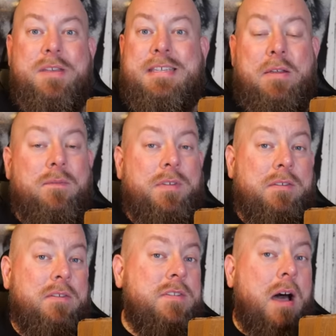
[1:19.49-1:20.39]

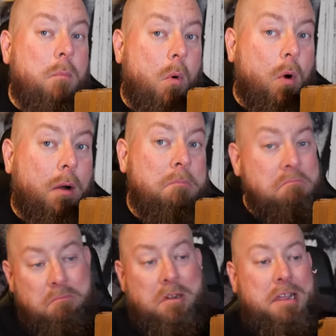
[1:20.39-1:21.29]
750 if not more.
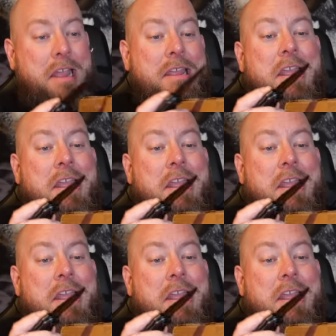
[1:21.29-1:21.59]
Okay,